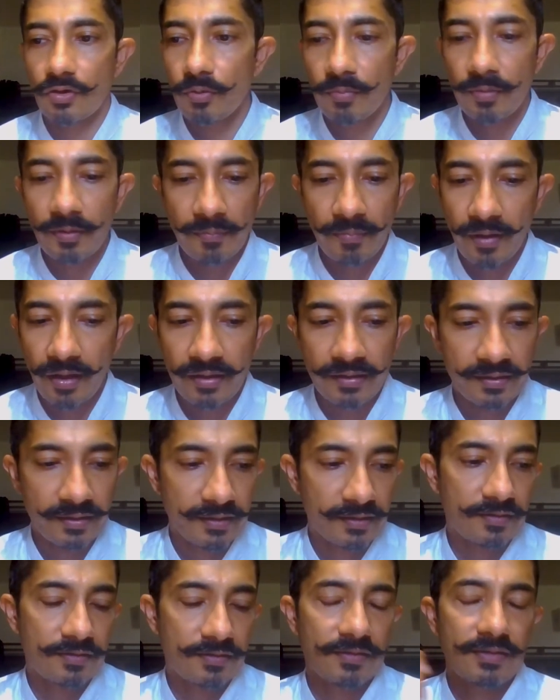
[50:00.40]
global
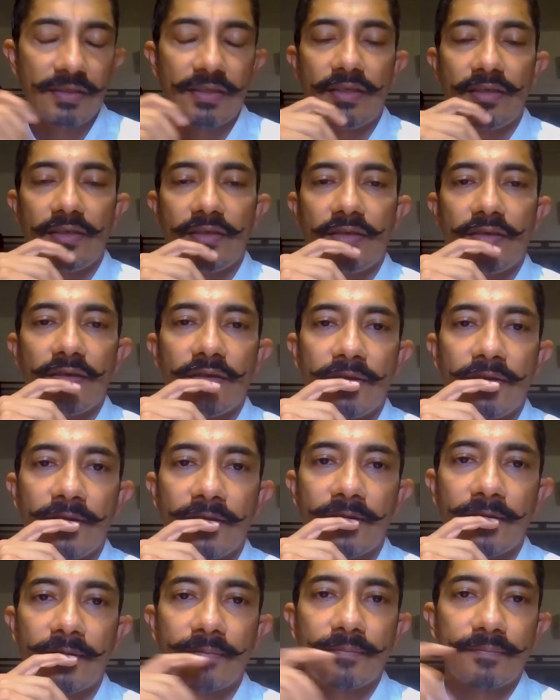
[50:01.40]
politics
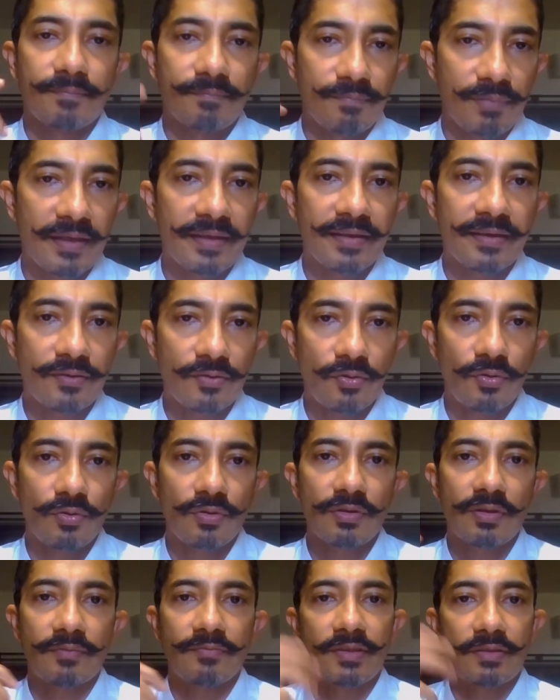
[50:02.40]
playing a
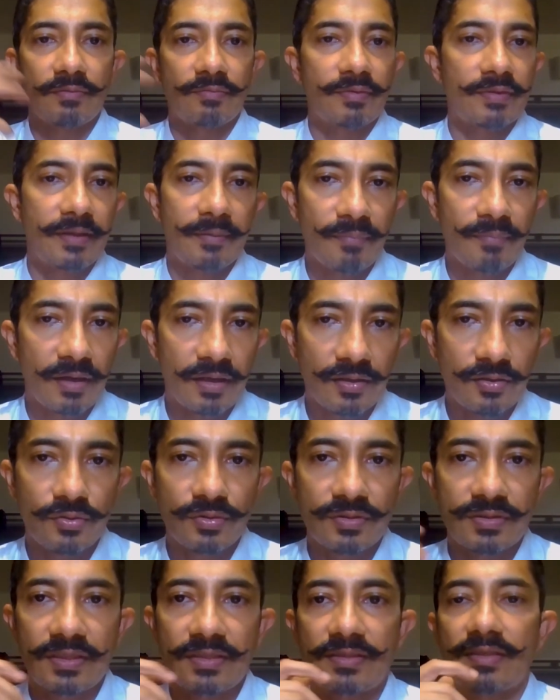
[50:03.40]
role with
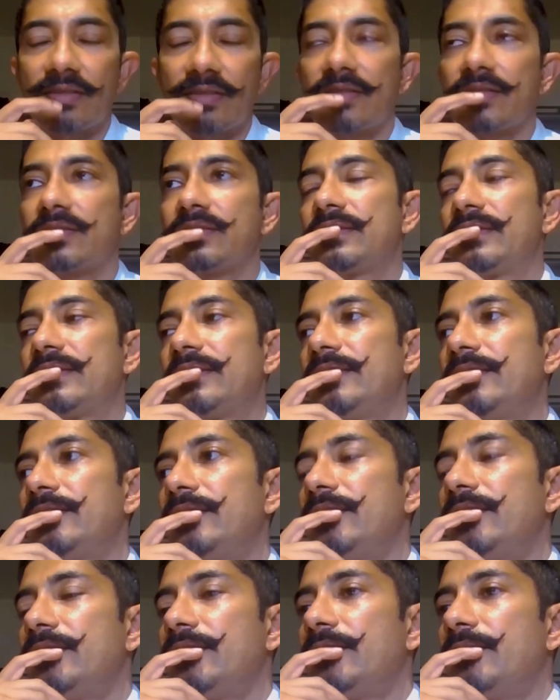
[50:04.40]
embargoes, etc.
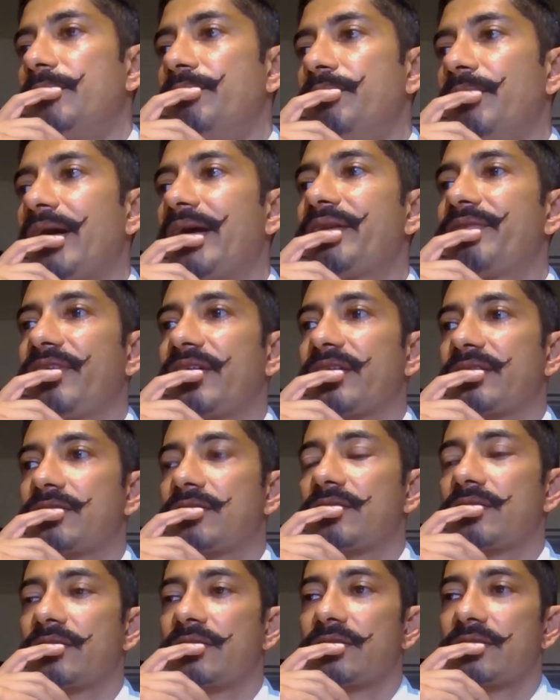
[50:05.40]

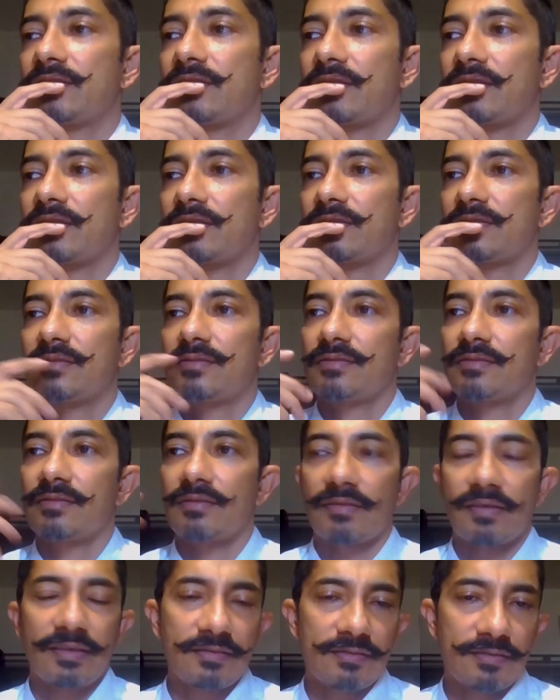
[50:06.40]
Manufacturers are
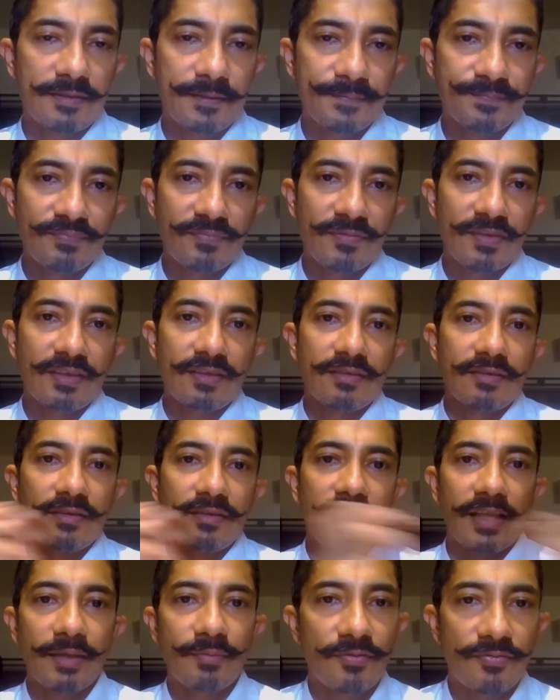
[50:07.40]
stressed,
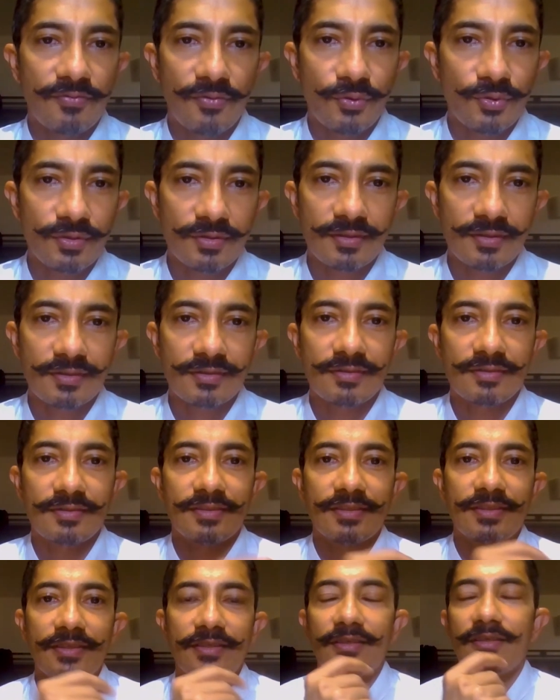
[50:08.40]
labor
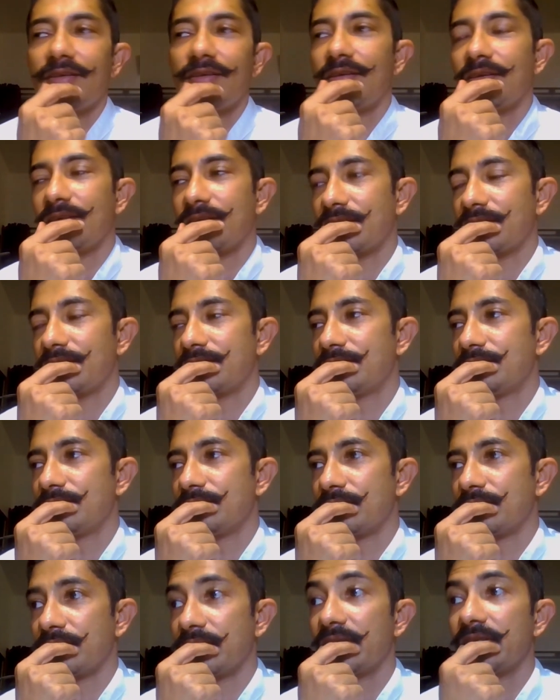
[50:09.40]
forces are
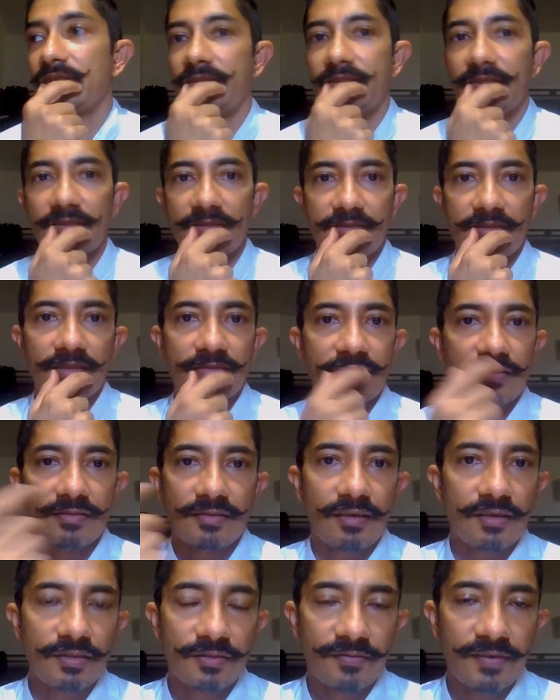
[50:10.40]
really distressed.
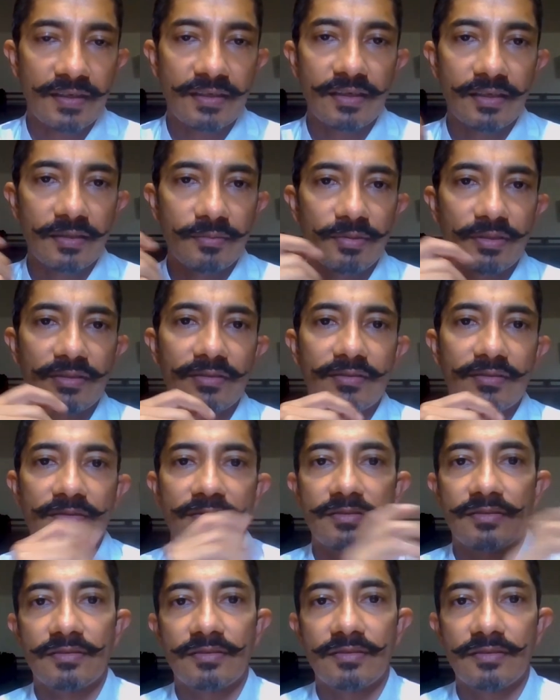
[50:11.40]
It's hard to find labor
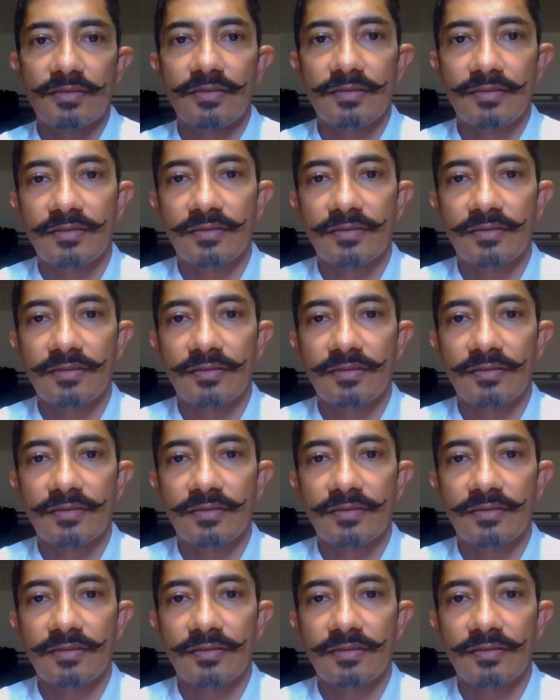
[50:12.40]
in